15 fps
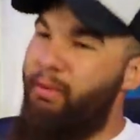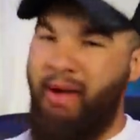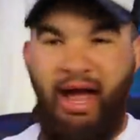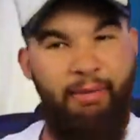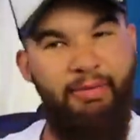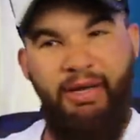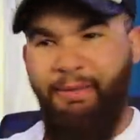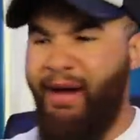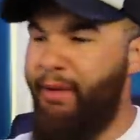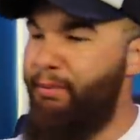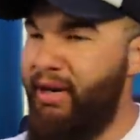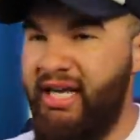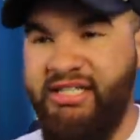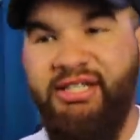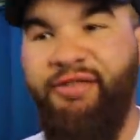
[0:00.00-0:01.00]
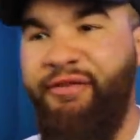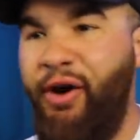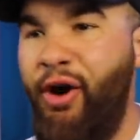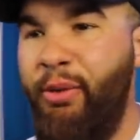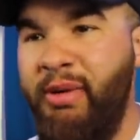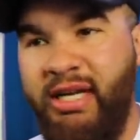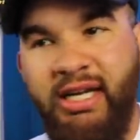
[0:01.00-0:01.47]
remind me about Bless the
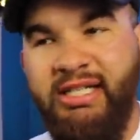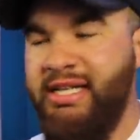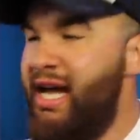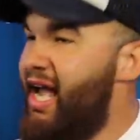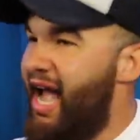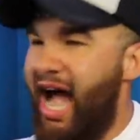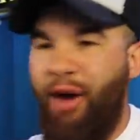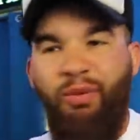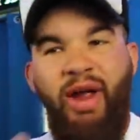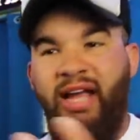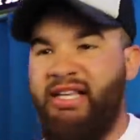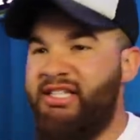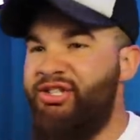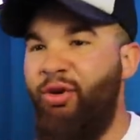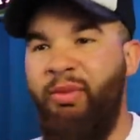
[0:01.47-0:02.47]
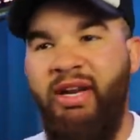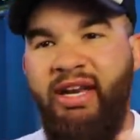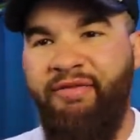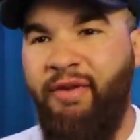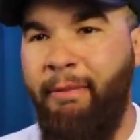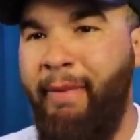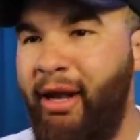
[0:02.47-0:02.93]
Fall, because I react to so many
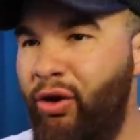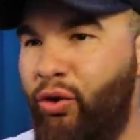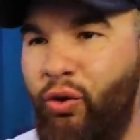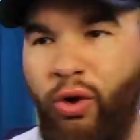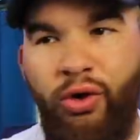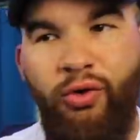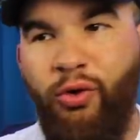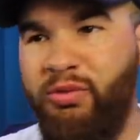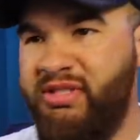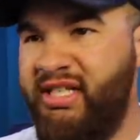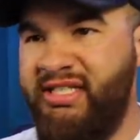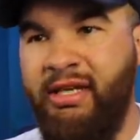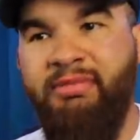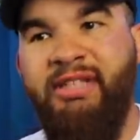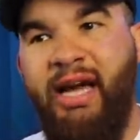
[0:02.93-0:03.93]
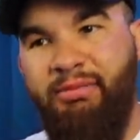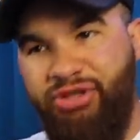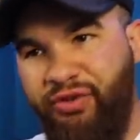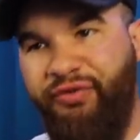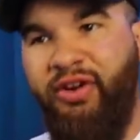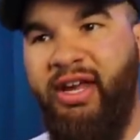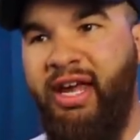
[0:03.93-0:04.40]
different metalcore groups that sometimes
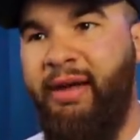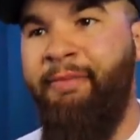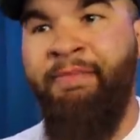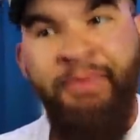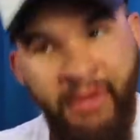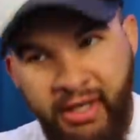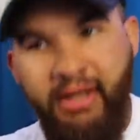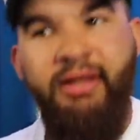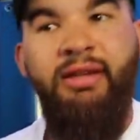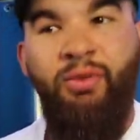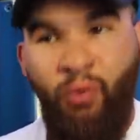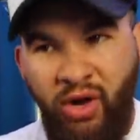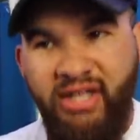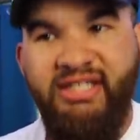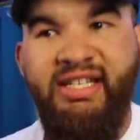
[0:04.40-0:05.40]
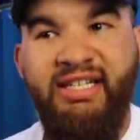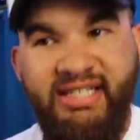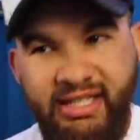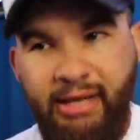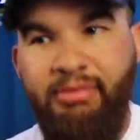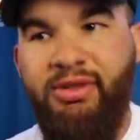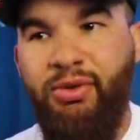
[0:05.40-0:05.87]
you forget the ones that
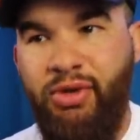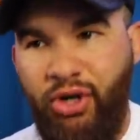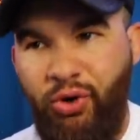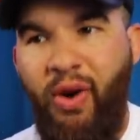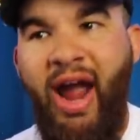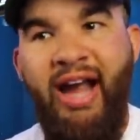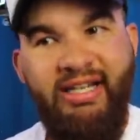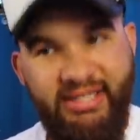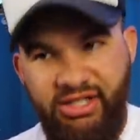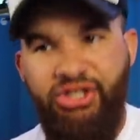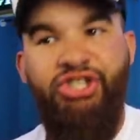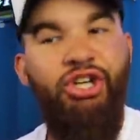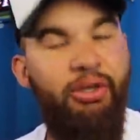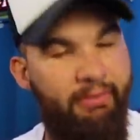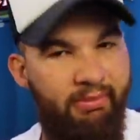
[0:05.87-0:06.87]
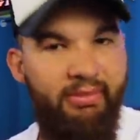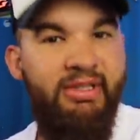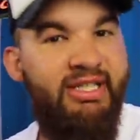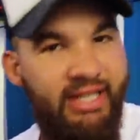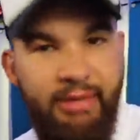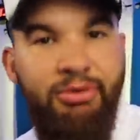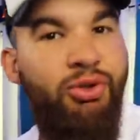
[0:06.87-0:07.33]
slip through the cracks shouldn't
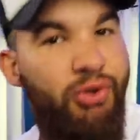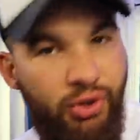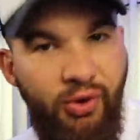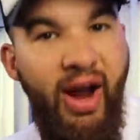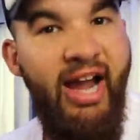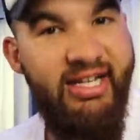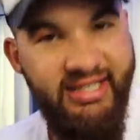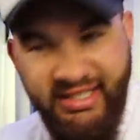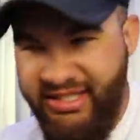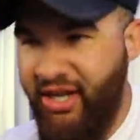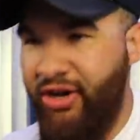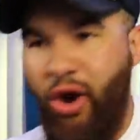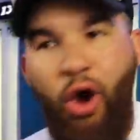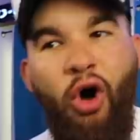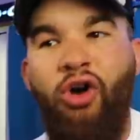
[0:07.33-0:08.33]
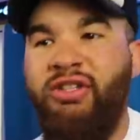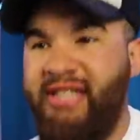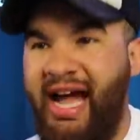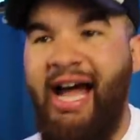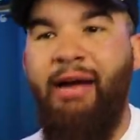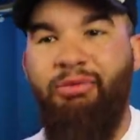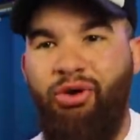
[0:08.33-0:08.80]
slip through the cracks, because they're all
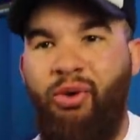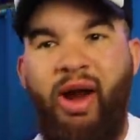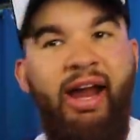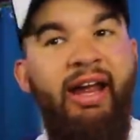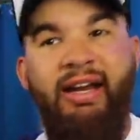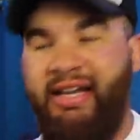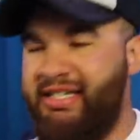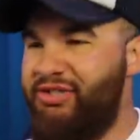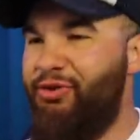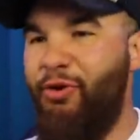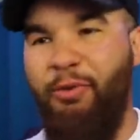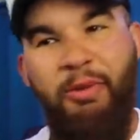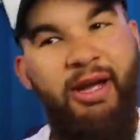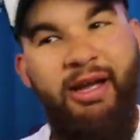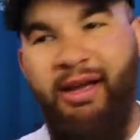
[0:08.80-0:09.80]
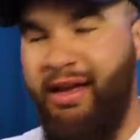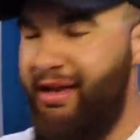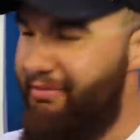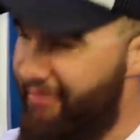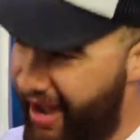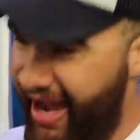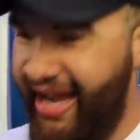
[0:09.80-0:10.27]
time great. In this group,
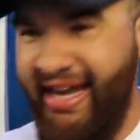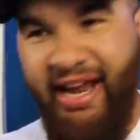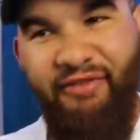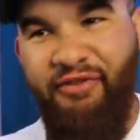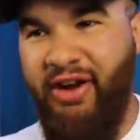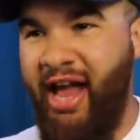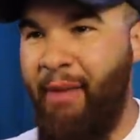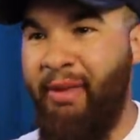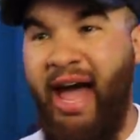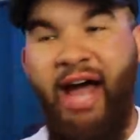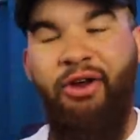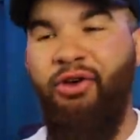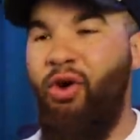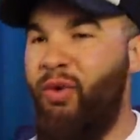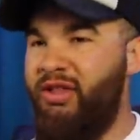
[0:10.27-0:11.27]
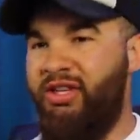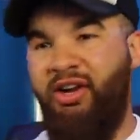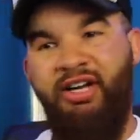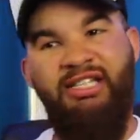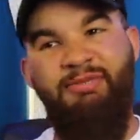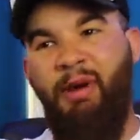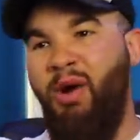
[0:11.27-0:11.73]
man, they're phenomenal. I don't know what
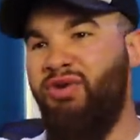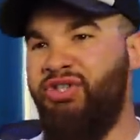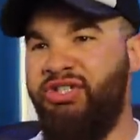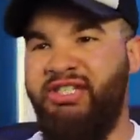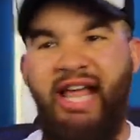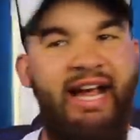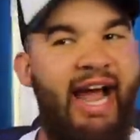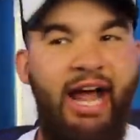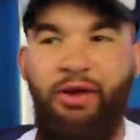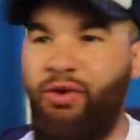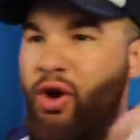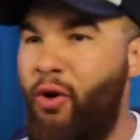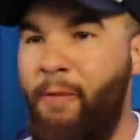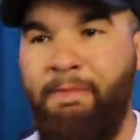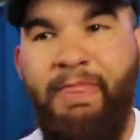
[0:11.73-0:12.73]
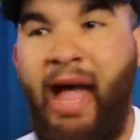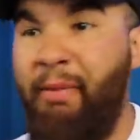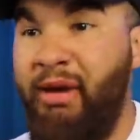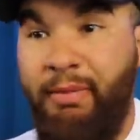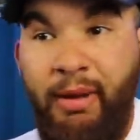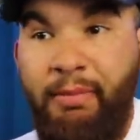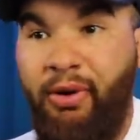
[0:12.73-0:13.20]
their exposure is like. I don't know how
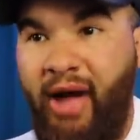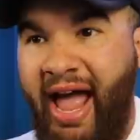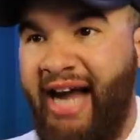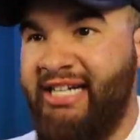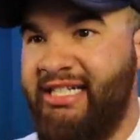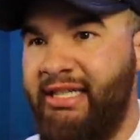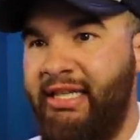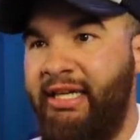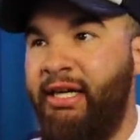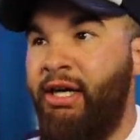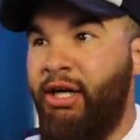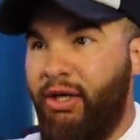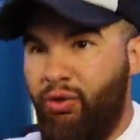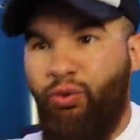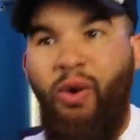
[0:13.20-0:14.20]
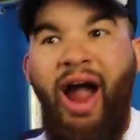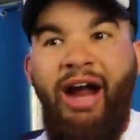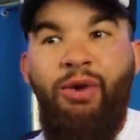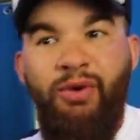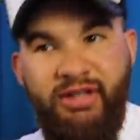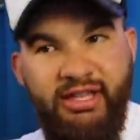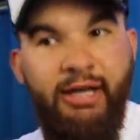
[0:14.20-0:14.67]
many people actually
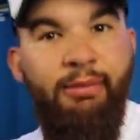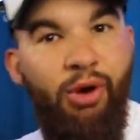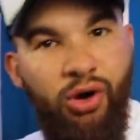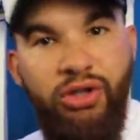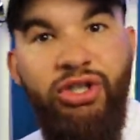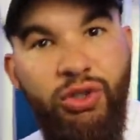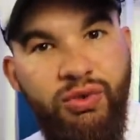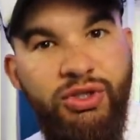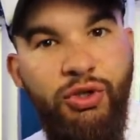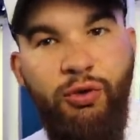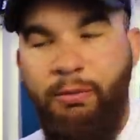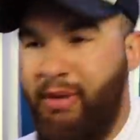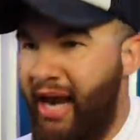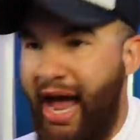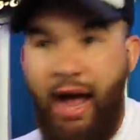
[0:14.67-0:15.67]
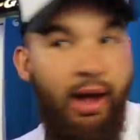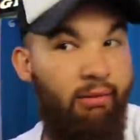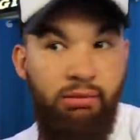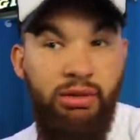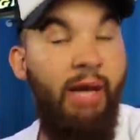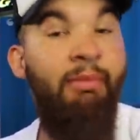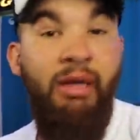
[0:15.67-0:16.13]
rock with them on YouTube,
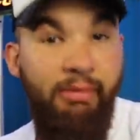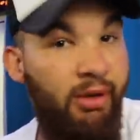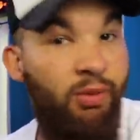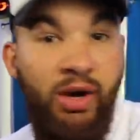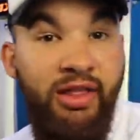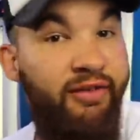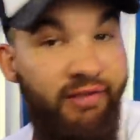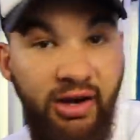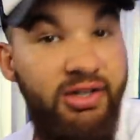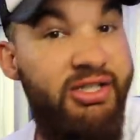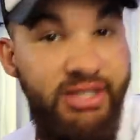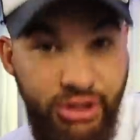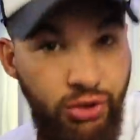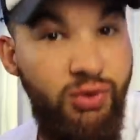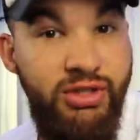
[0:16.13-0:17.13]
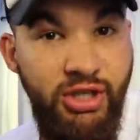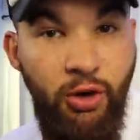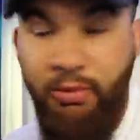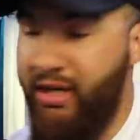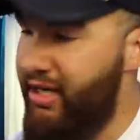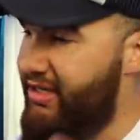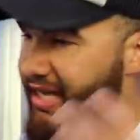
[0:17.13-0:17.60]
but let me be one of the first to do
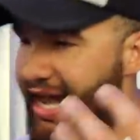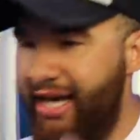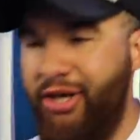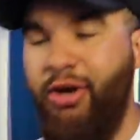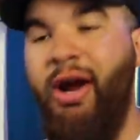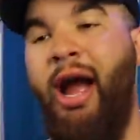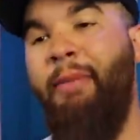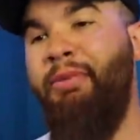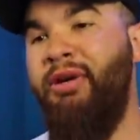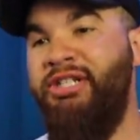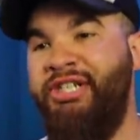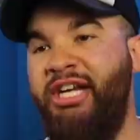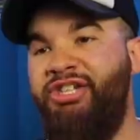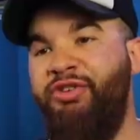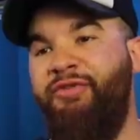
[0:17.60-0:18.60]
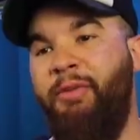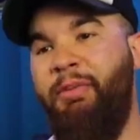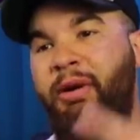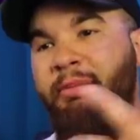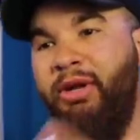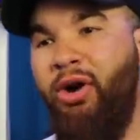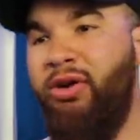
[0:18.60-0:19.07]
so, because Edgar, I appreciate you for
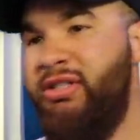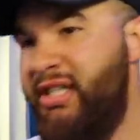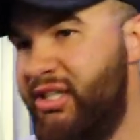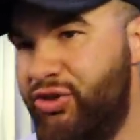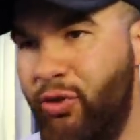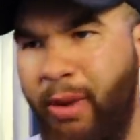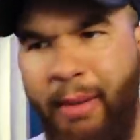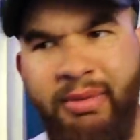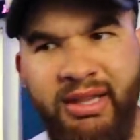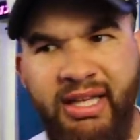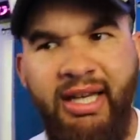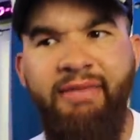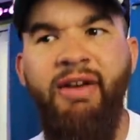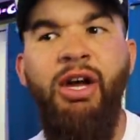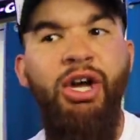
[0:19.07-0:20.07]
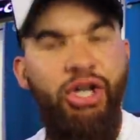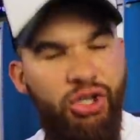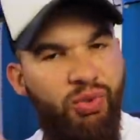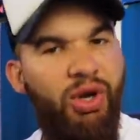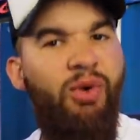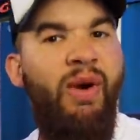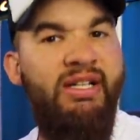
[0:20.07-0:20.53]
putting me onto this group. I believe
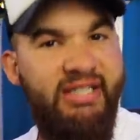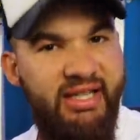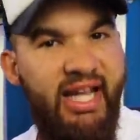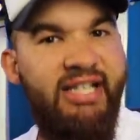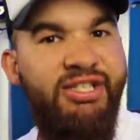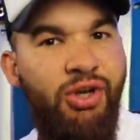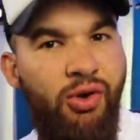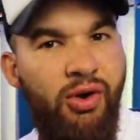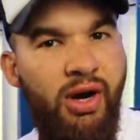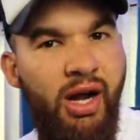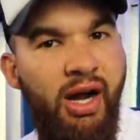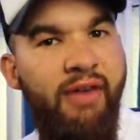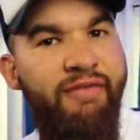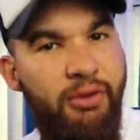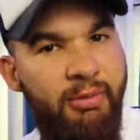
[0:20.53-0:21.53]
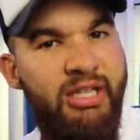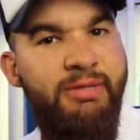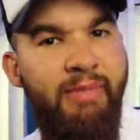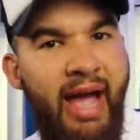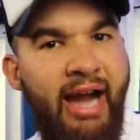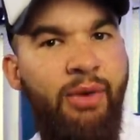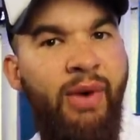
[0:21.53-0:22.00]
you requested that song a few months
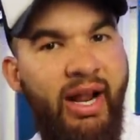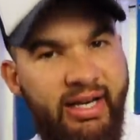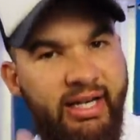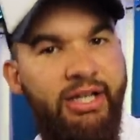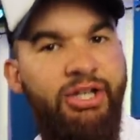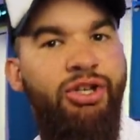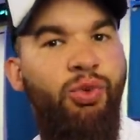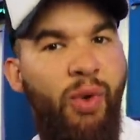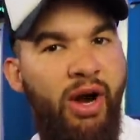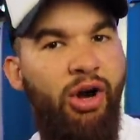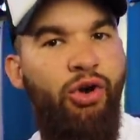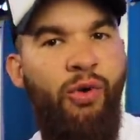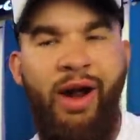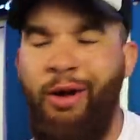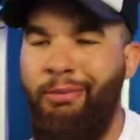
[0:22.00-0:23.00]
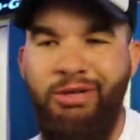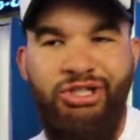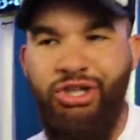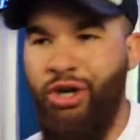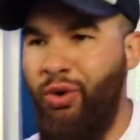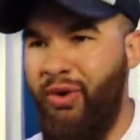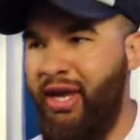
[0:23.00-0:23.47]
back when I did You Wear a Crown But
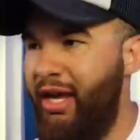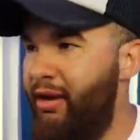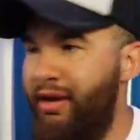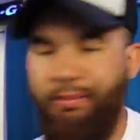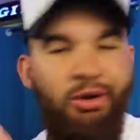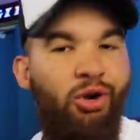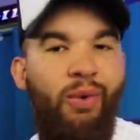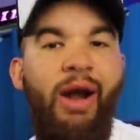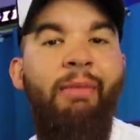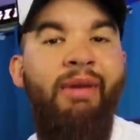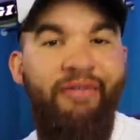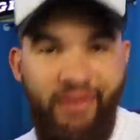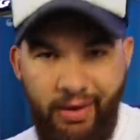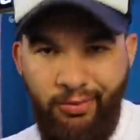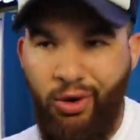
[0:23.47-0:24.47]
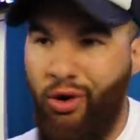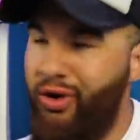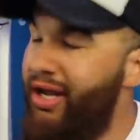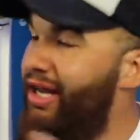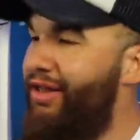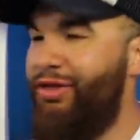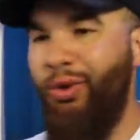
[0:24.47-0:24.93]
You're No King. Correct me if I'm wrong.
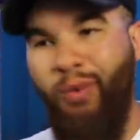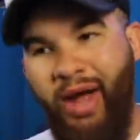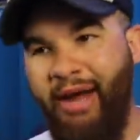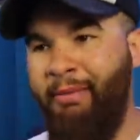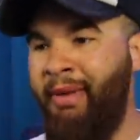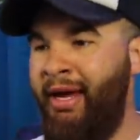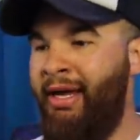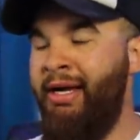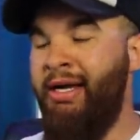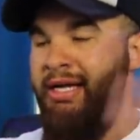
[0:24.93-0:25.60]
Either way, man,